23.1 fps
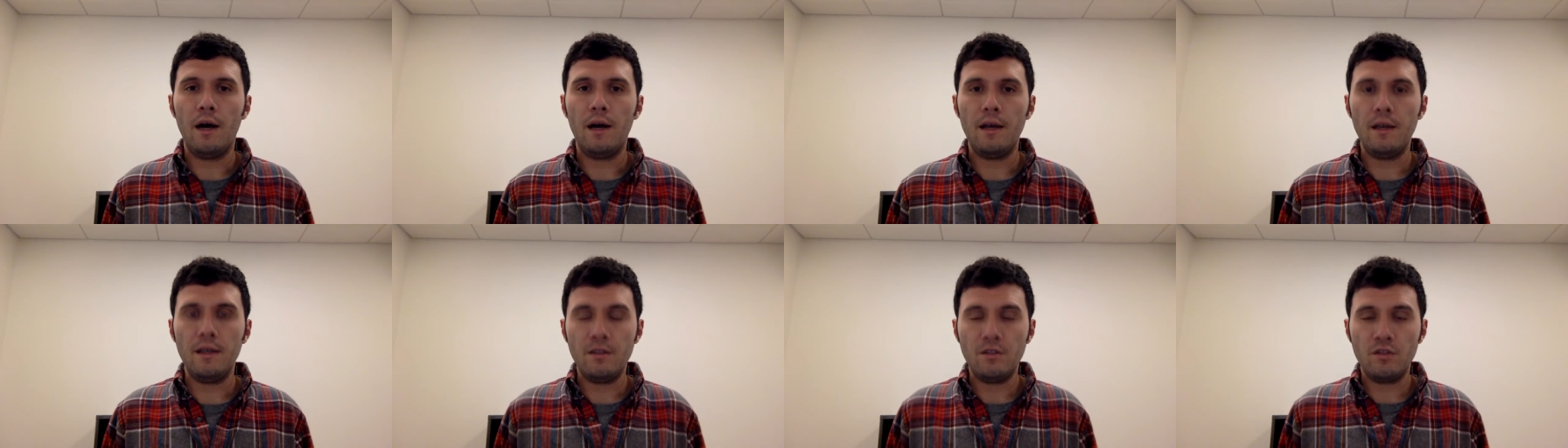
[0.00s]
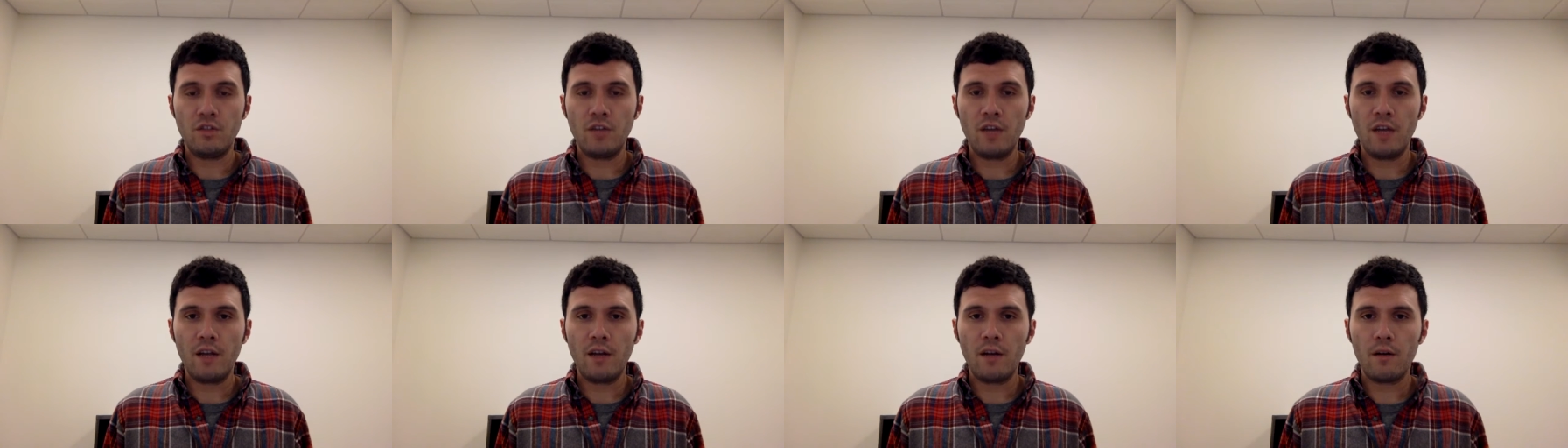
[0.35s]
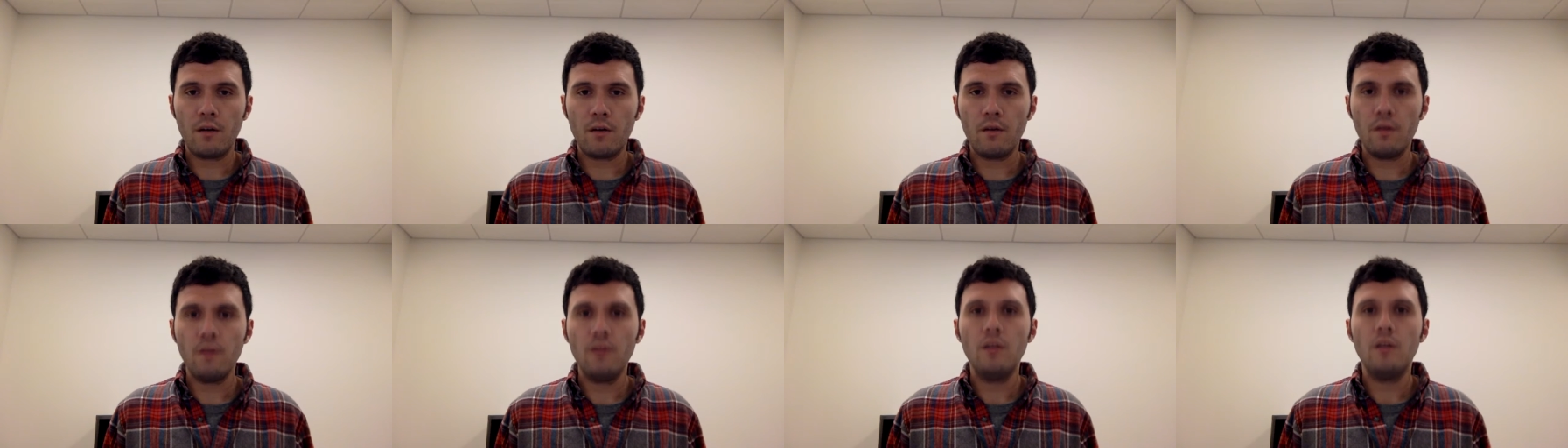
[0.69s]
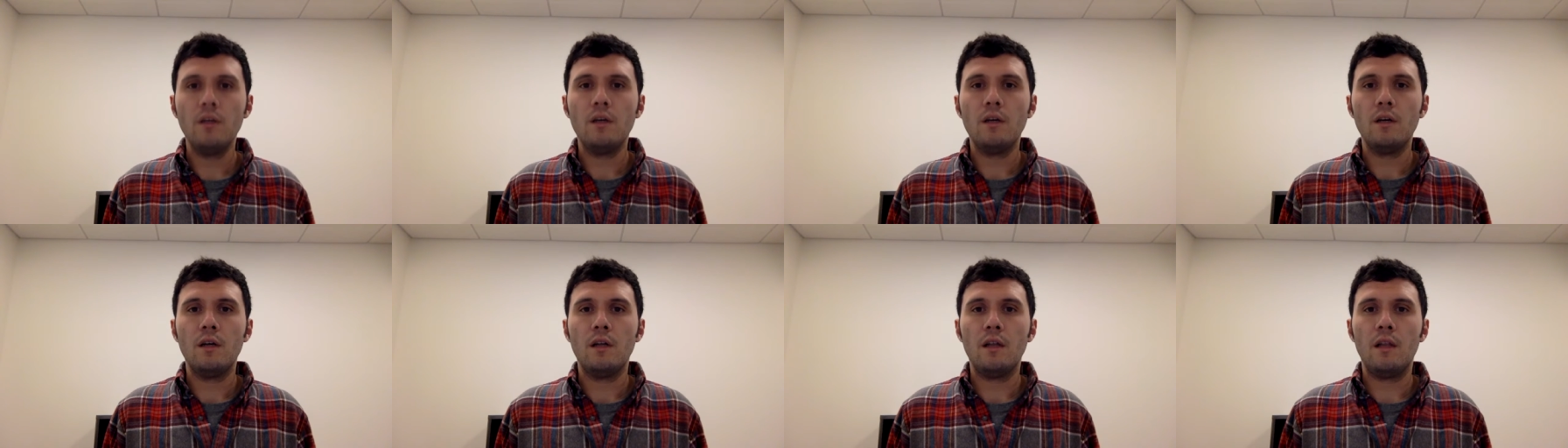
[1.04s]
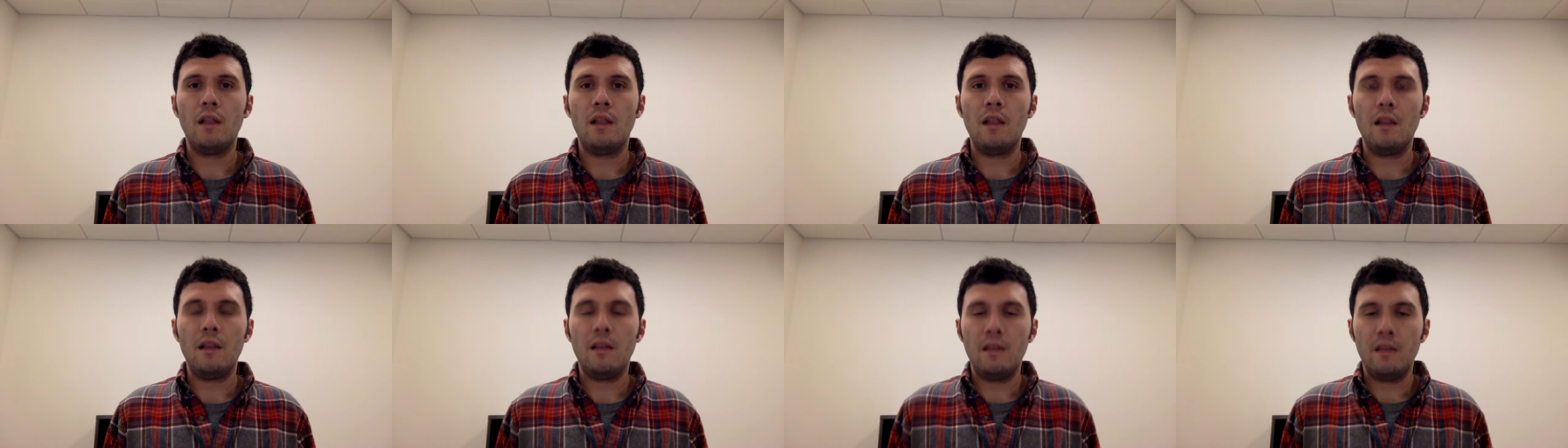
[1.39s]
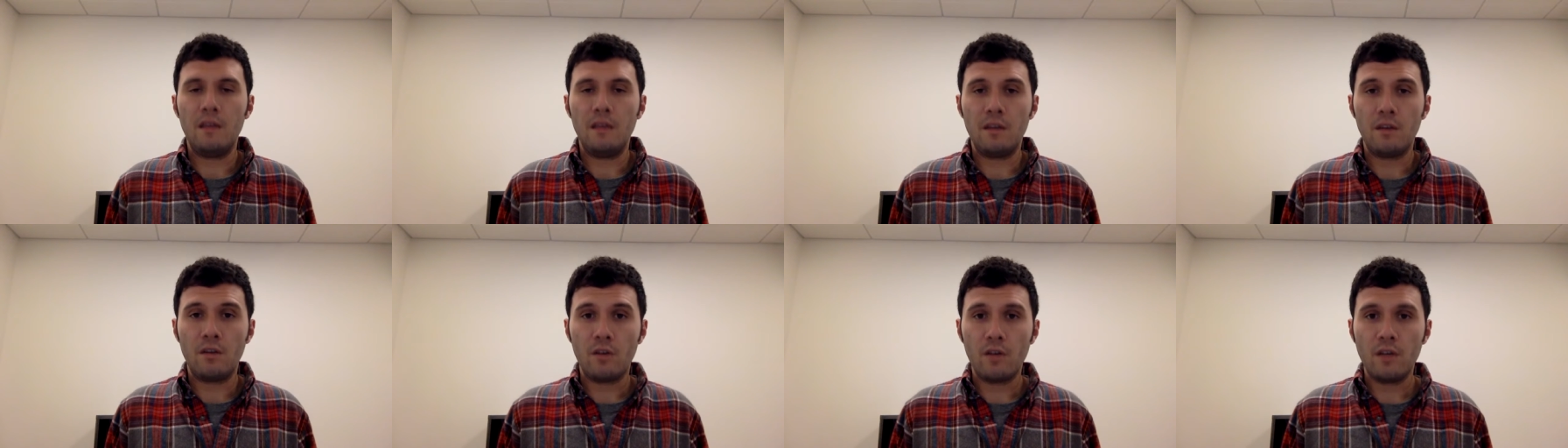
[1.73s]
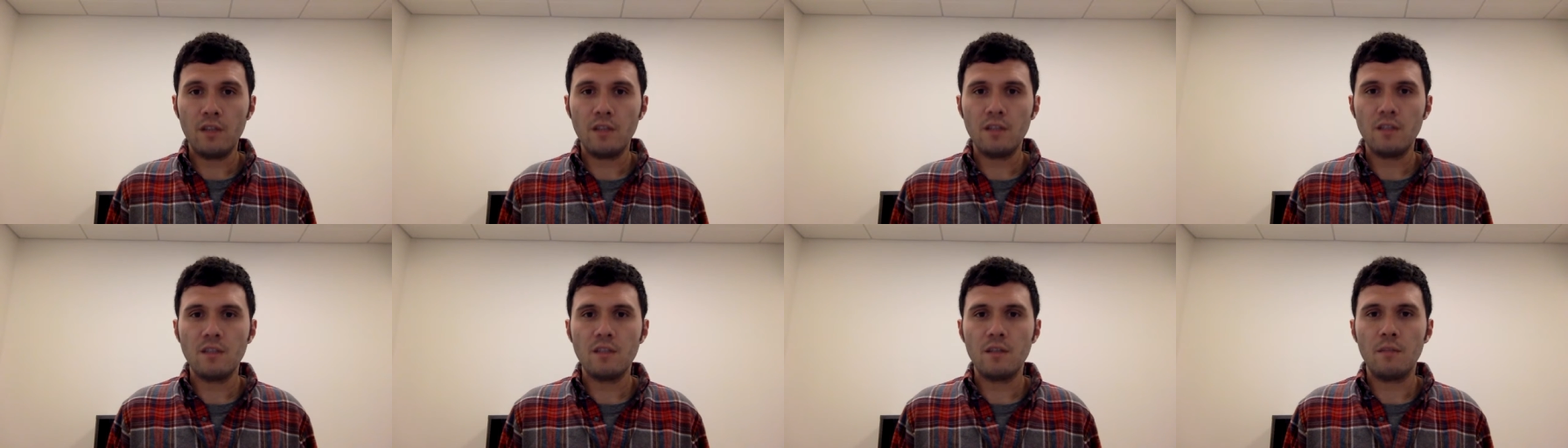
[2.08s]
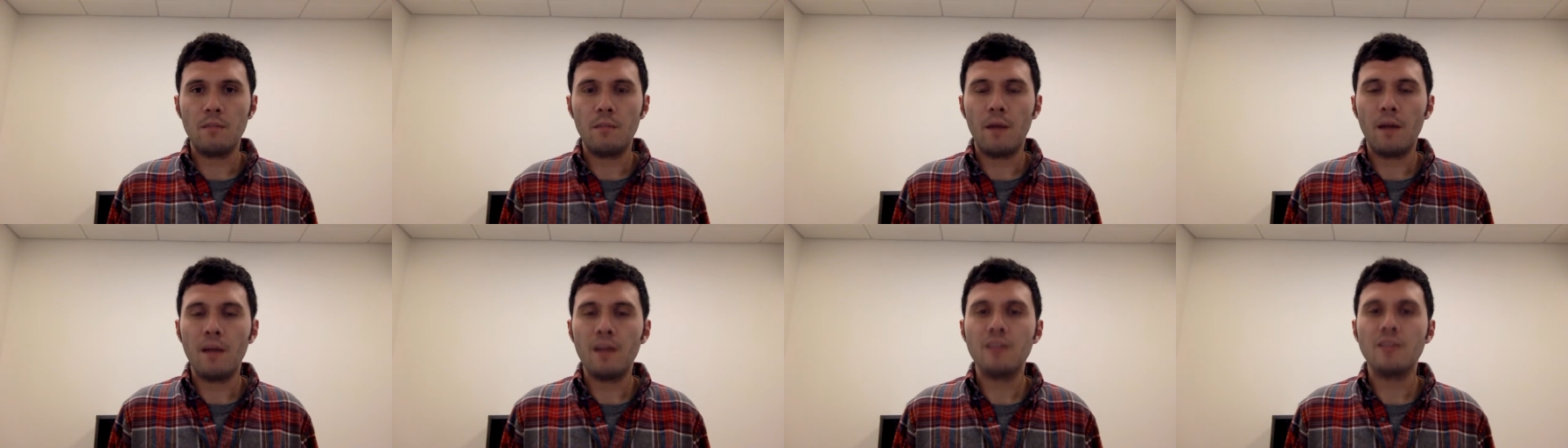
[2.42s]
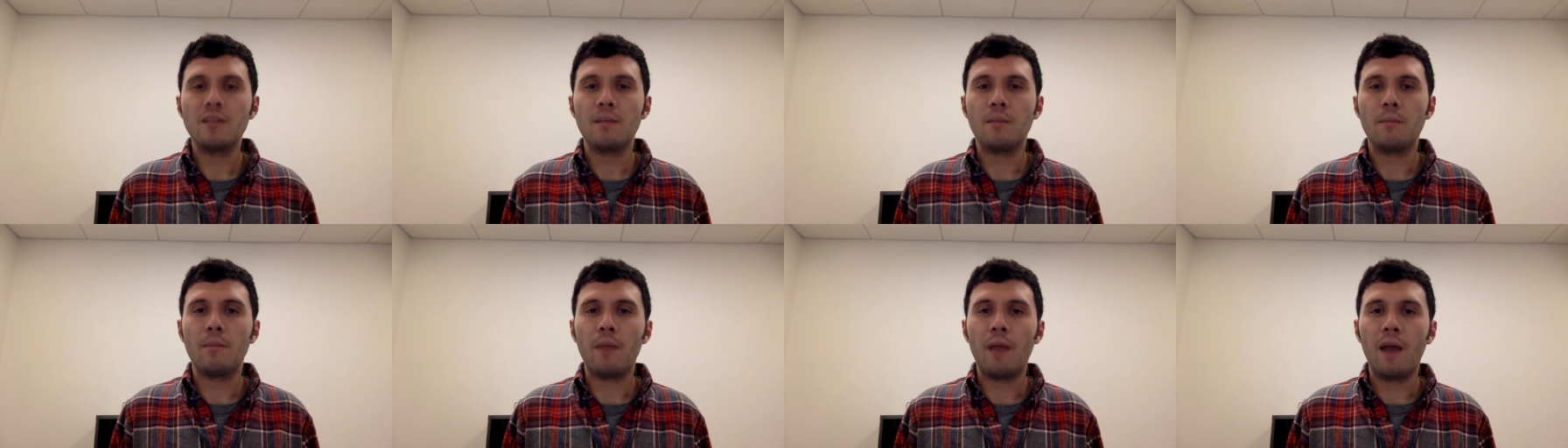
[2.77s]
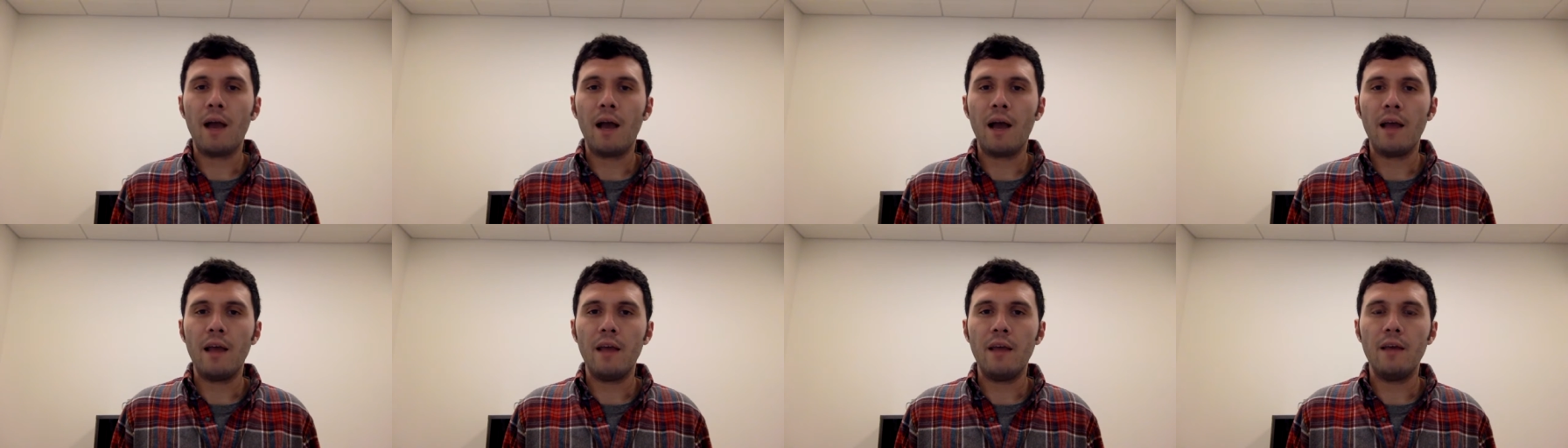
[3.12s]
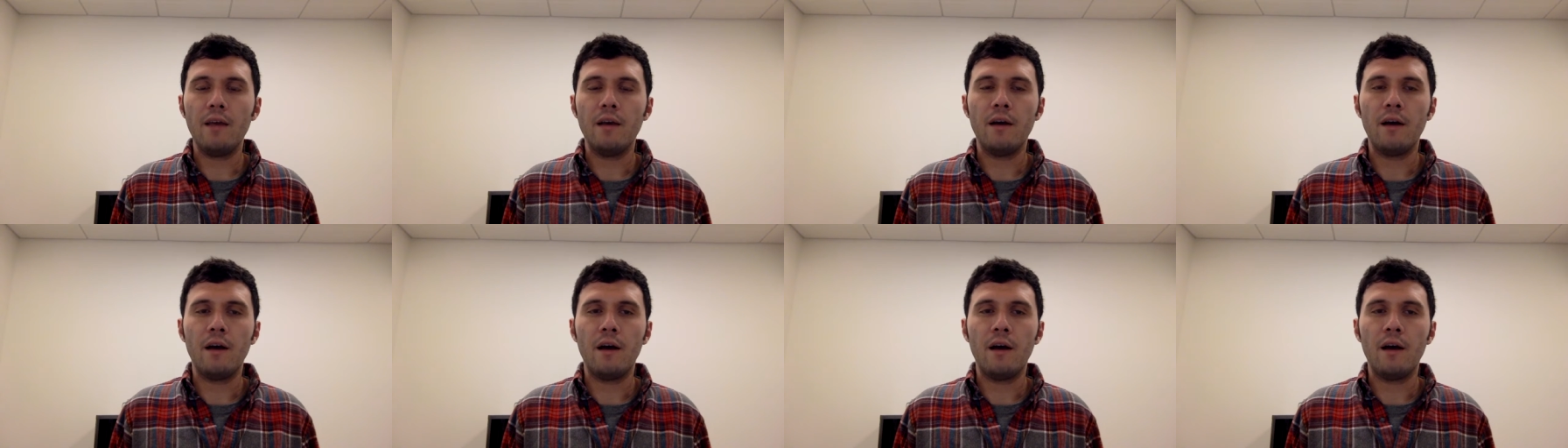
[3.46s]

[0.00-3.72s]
In general, increases in money supply